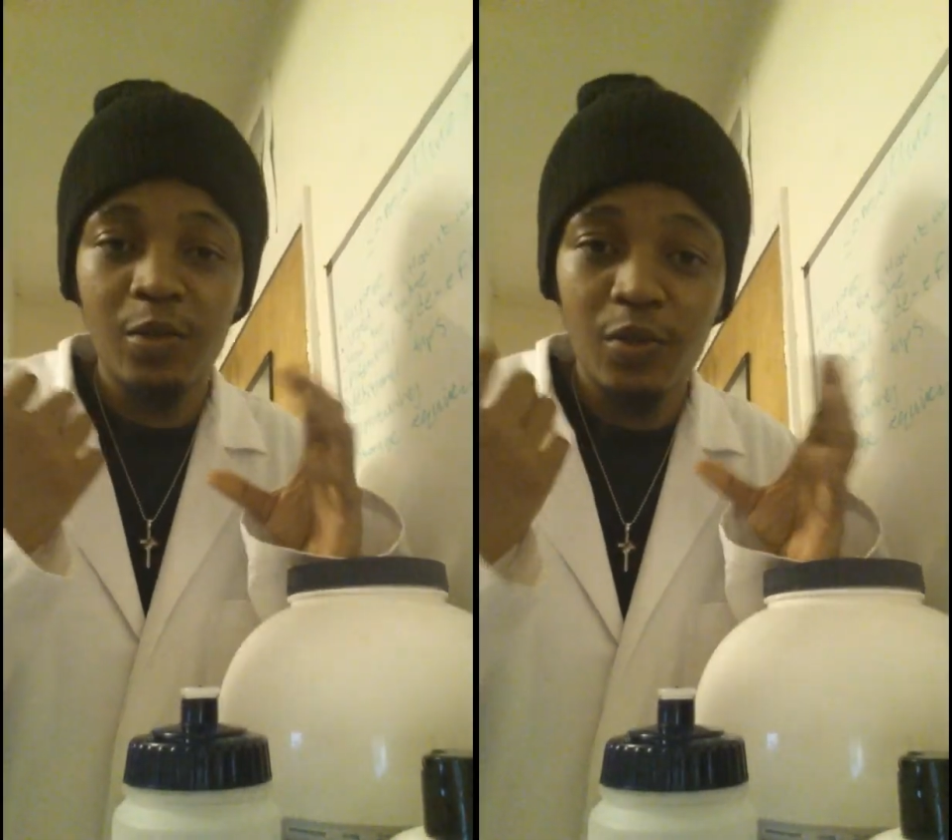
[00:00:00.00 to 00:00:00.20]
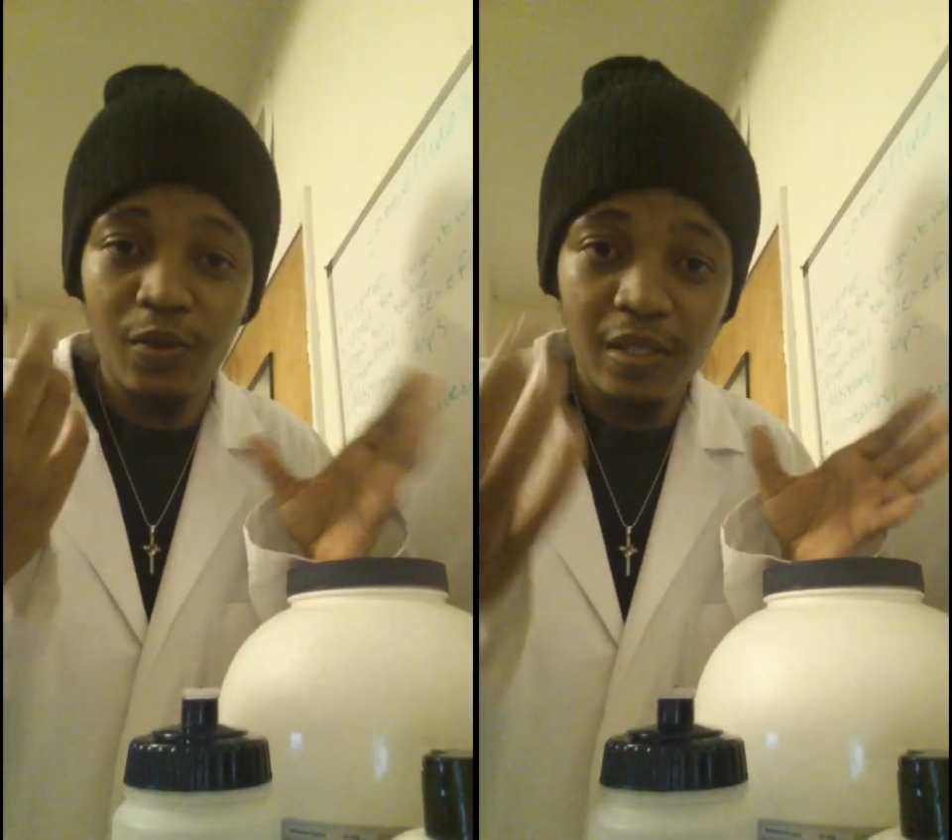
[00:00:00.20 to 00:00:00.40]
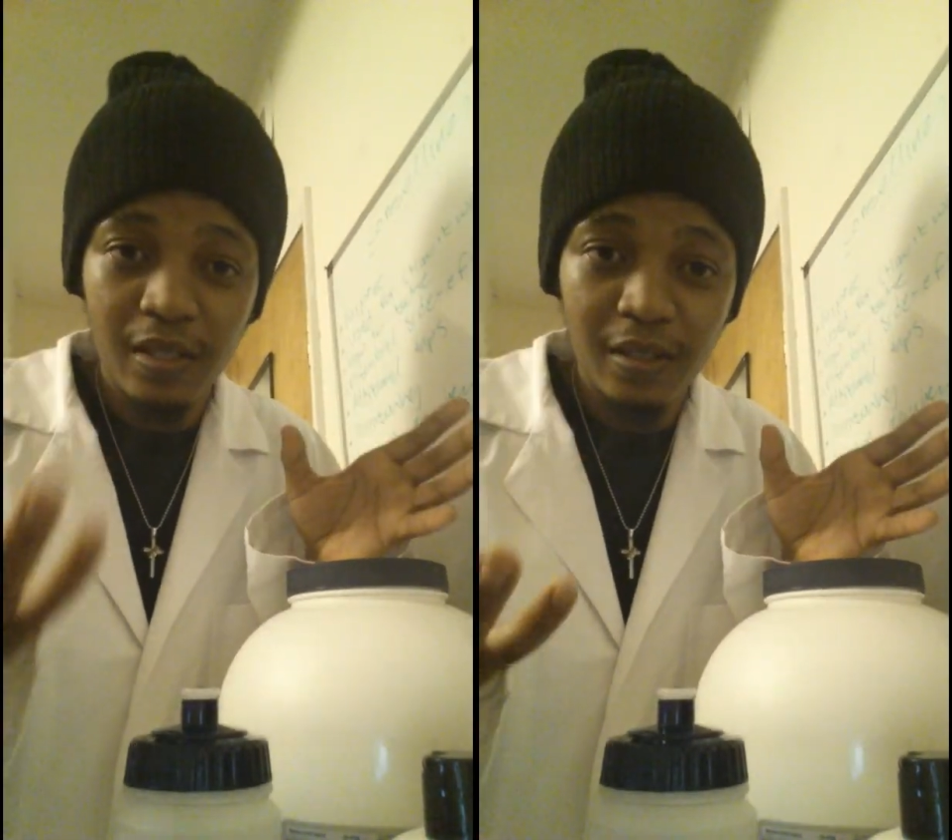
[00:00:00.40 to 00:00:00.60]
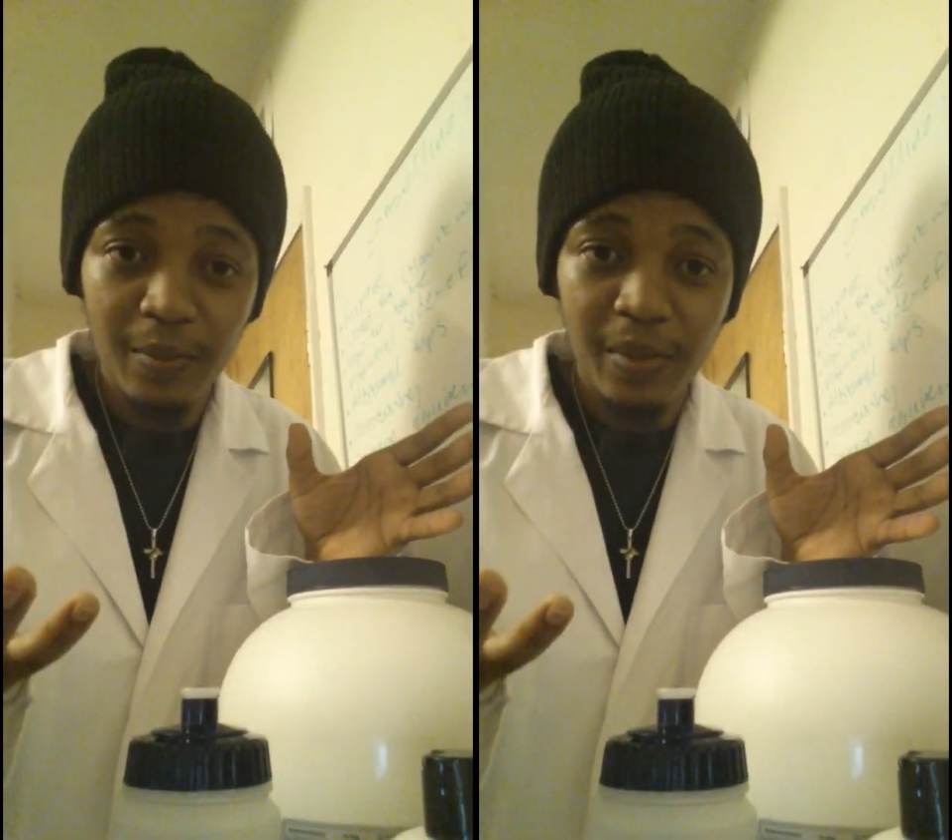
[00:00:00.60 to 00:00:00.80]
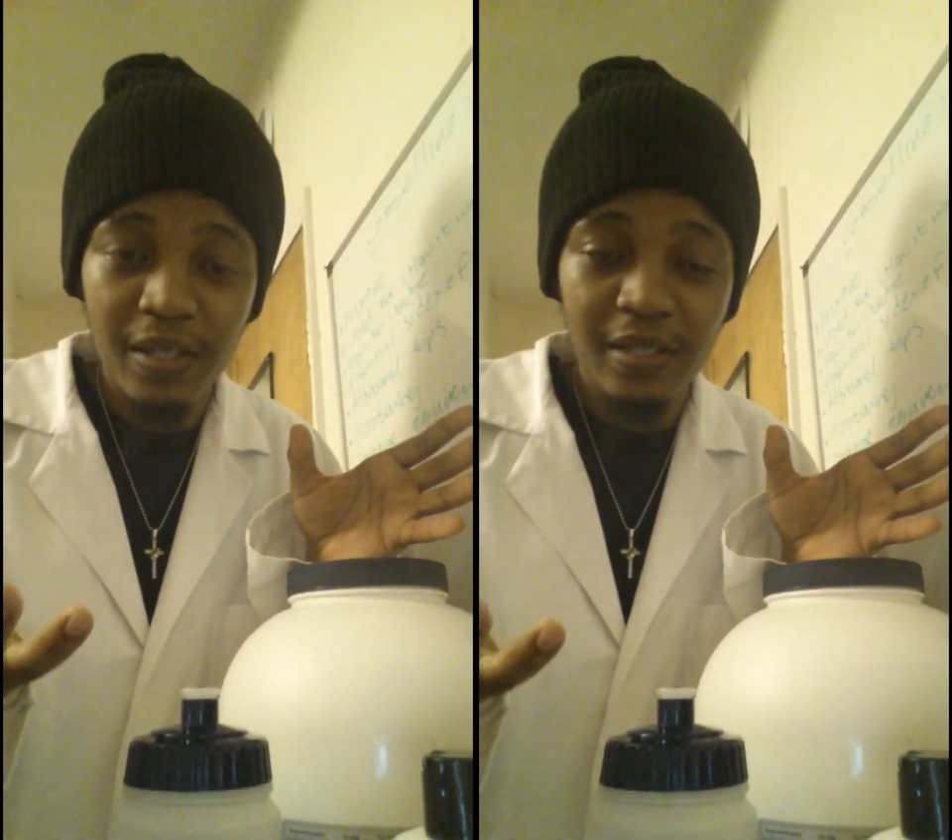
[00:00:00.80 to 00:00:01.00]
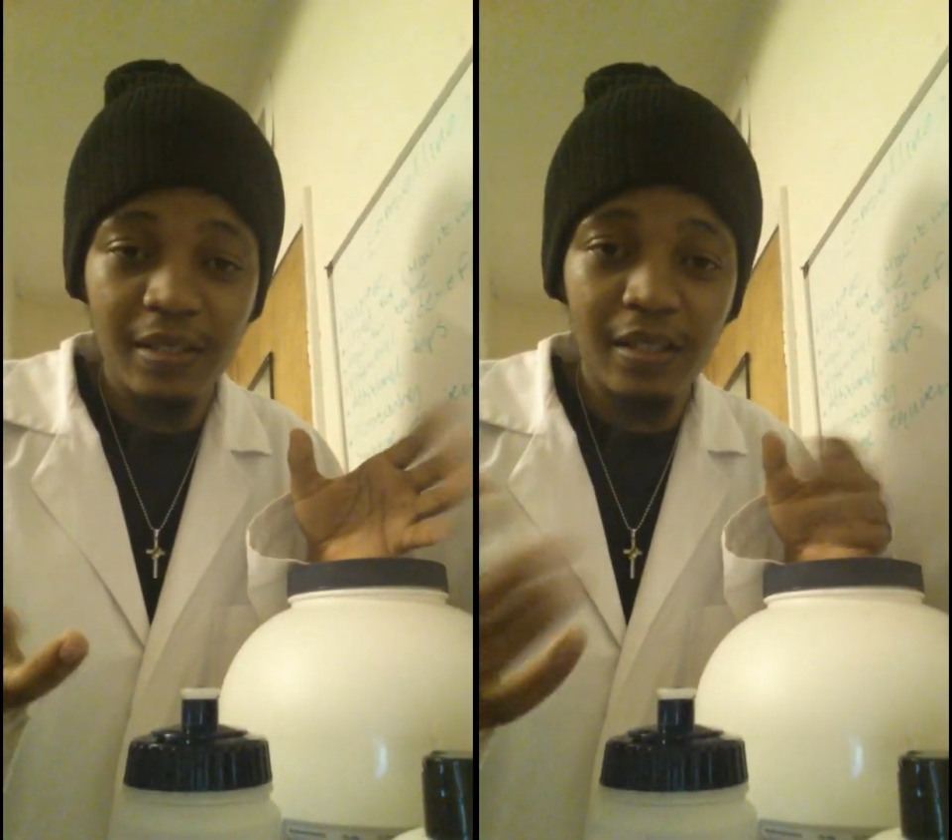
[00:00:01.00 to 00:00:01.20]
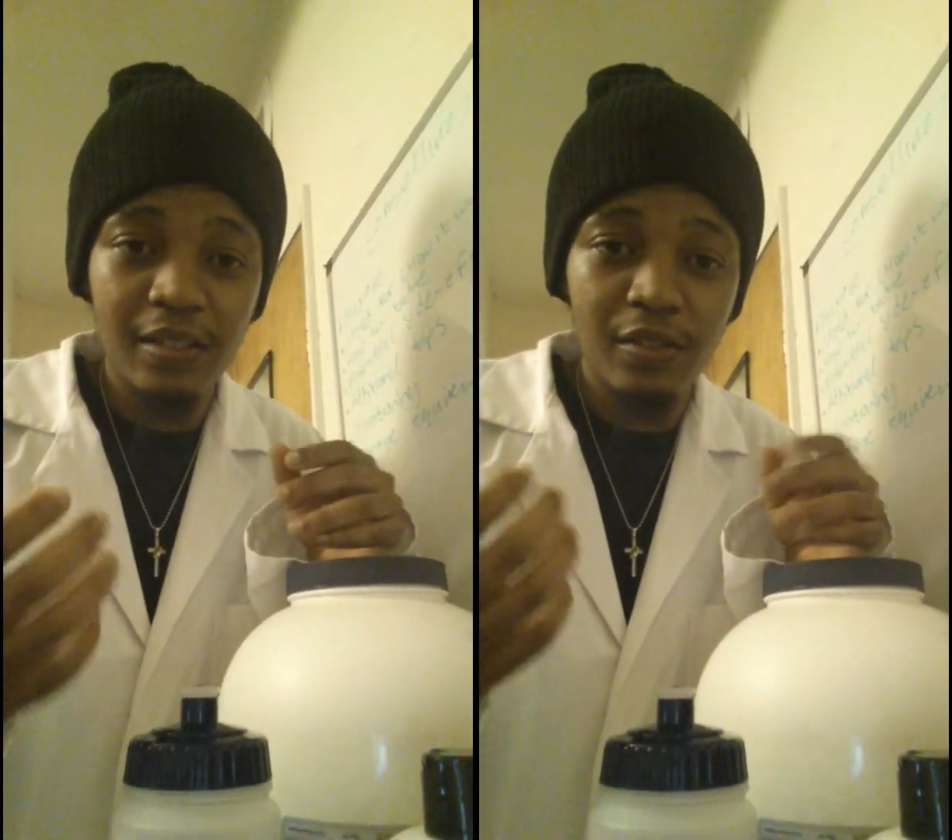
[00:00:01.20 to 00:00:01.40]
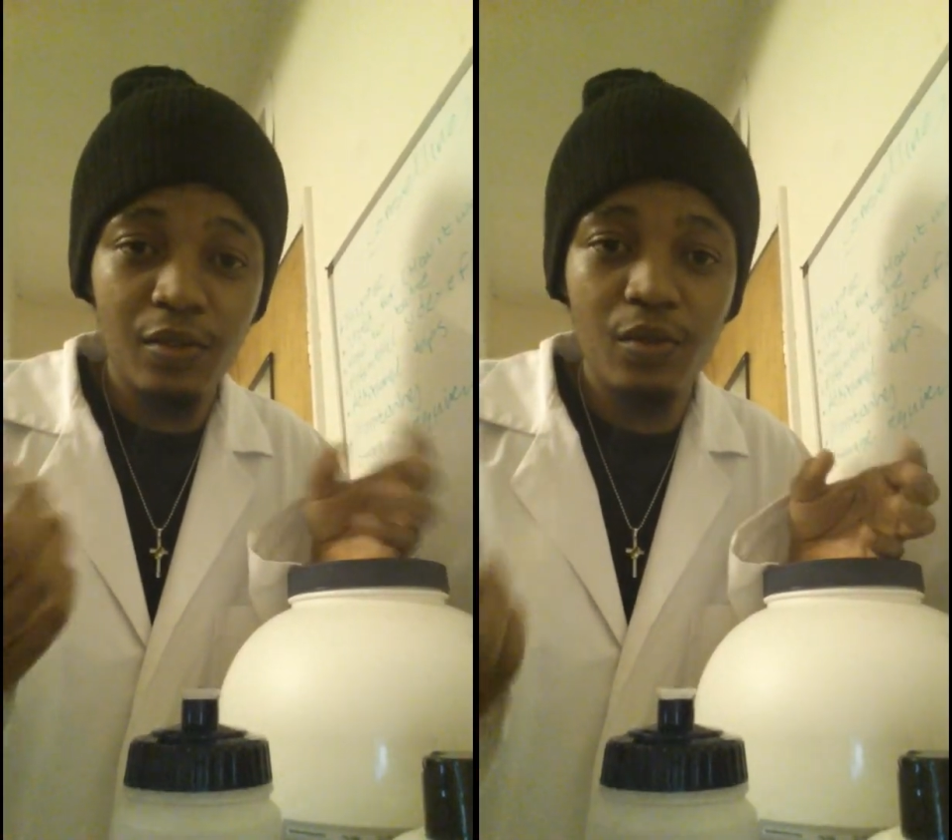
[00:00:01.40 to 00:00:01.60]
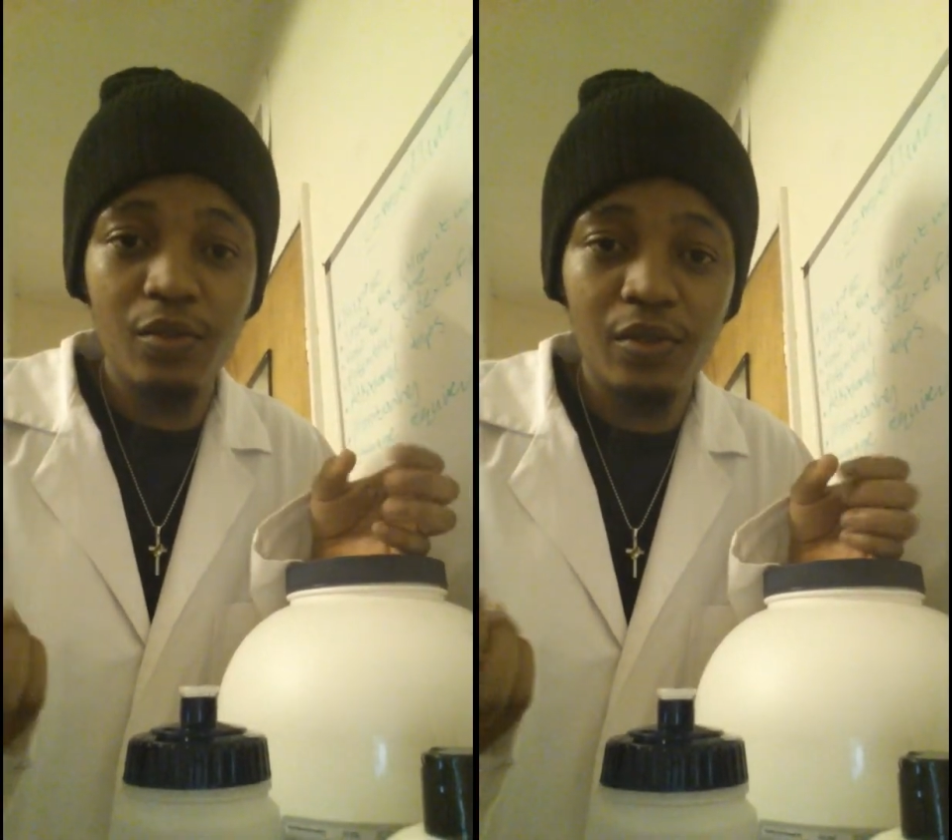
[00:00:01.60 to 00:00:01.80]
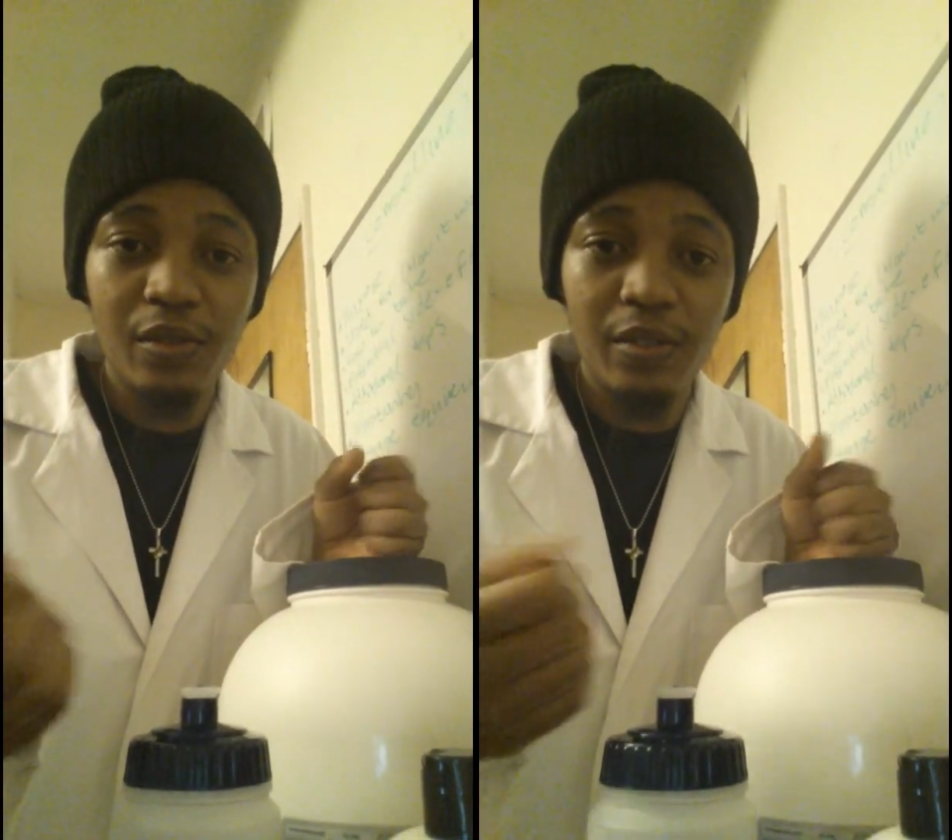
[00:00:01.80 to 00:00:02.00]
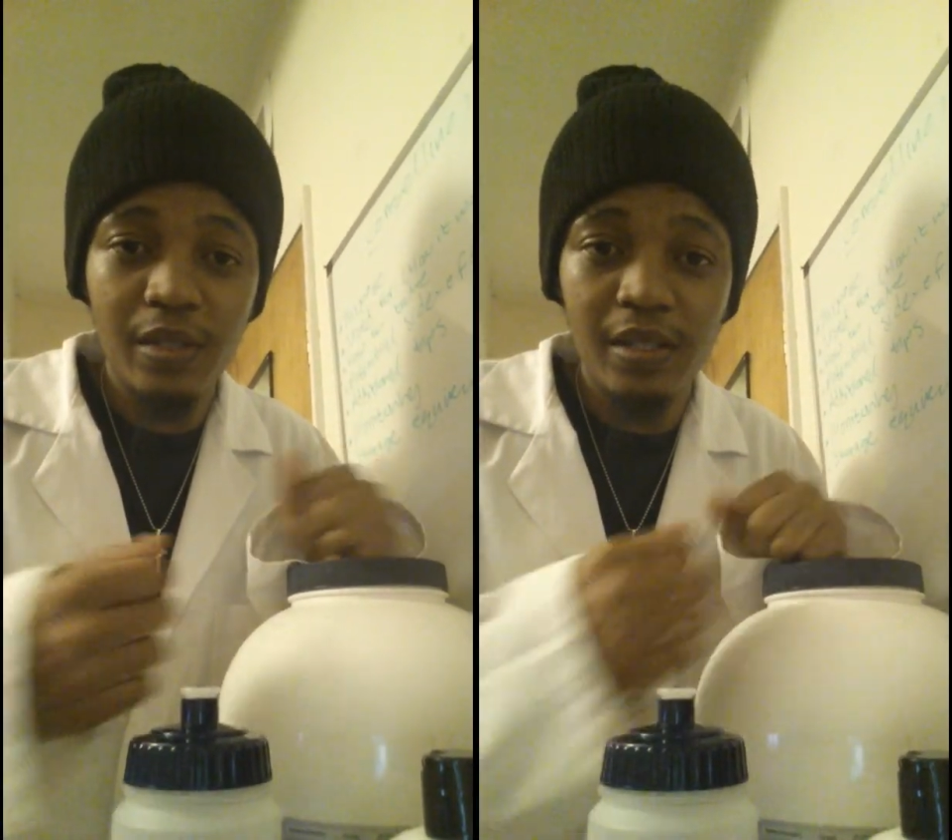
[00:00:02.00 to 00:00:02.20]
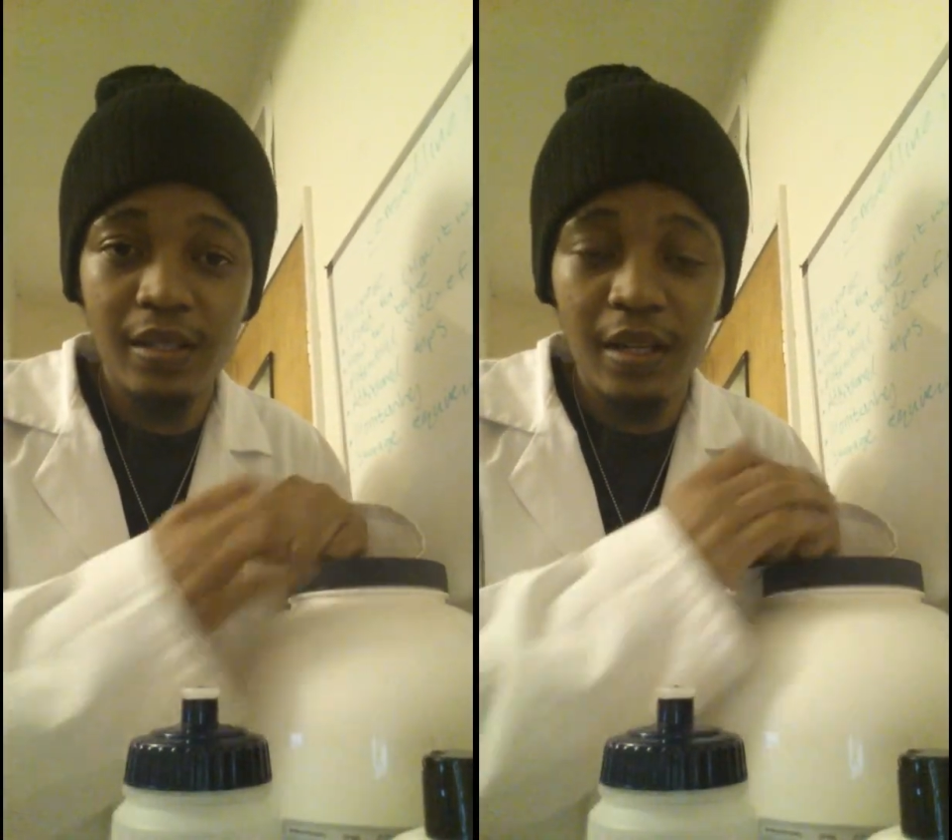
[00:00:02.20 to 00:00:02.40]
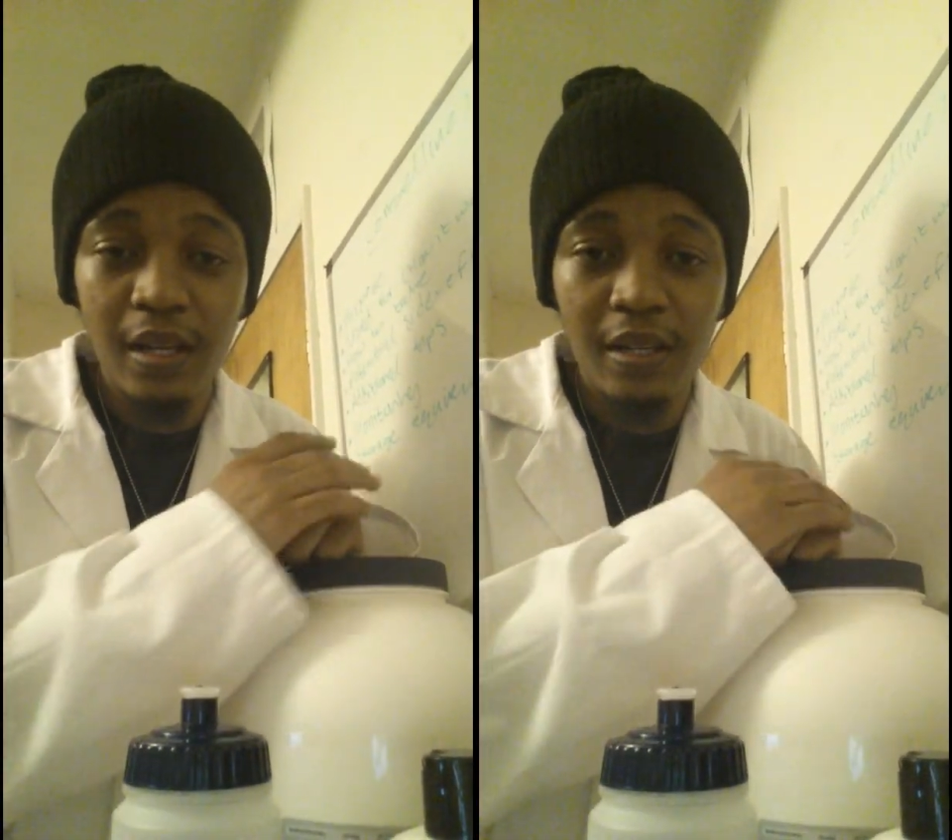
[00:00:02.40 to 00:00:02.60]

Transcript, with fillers: So we tell the patient that it's used to treat,